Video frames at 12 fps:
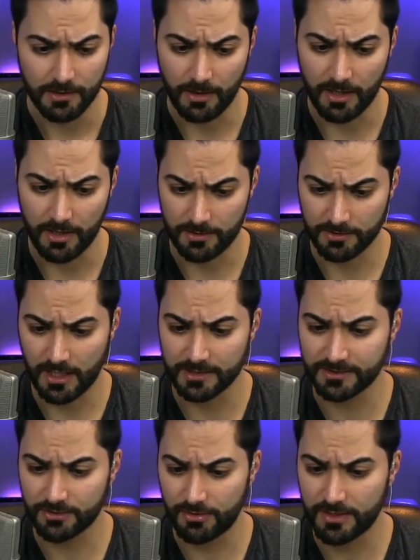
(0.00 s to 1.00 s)

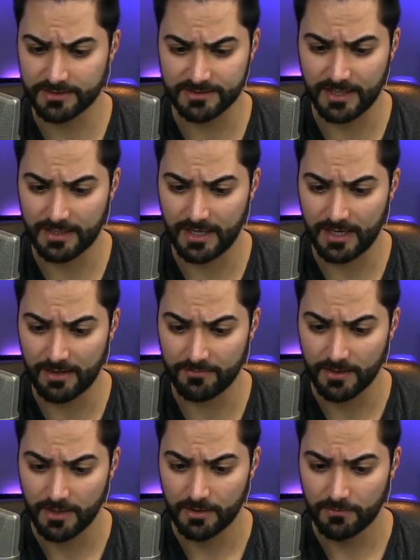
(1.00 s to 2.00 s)
content creators that
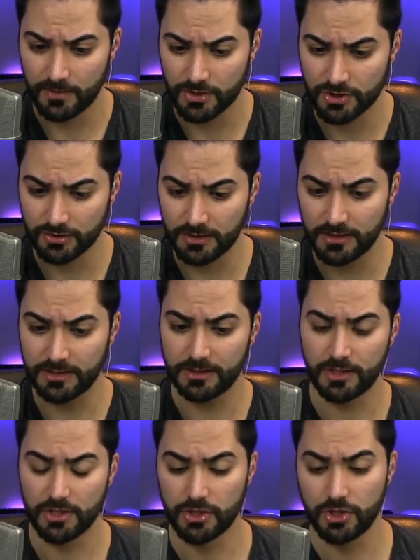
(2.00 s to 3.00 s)
have
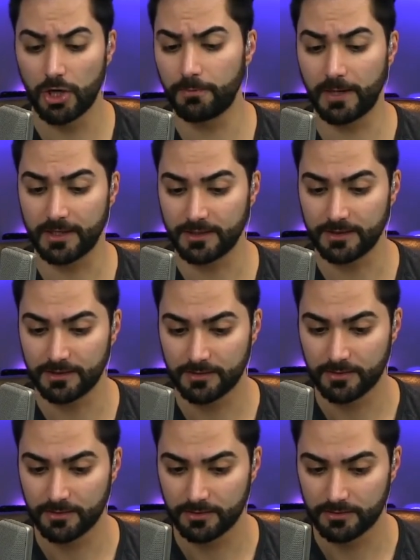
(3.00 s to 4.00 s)
virtually nobody
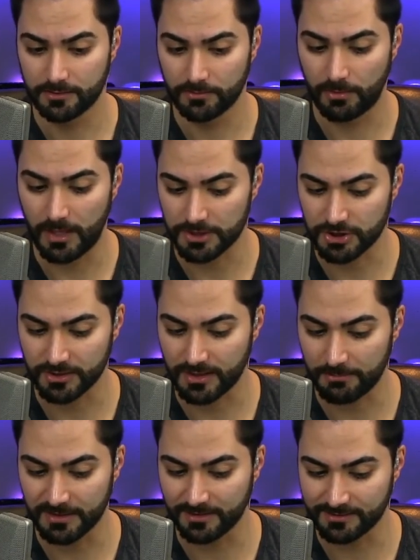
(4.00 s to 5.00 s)
watching
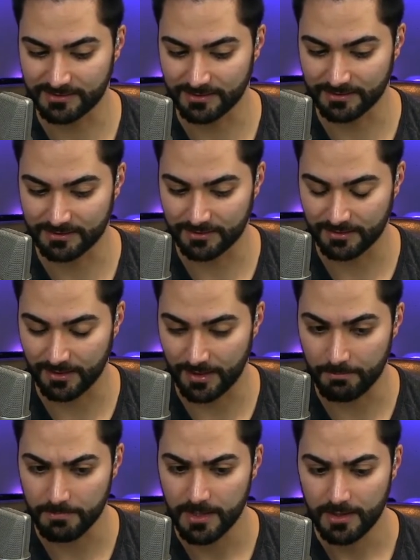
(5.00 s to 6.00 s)
them and listening to
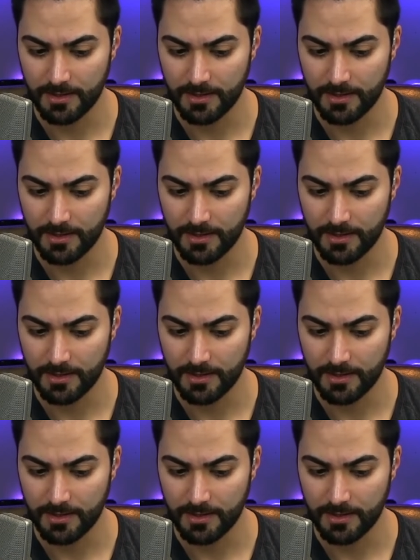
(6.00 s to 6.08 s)
them.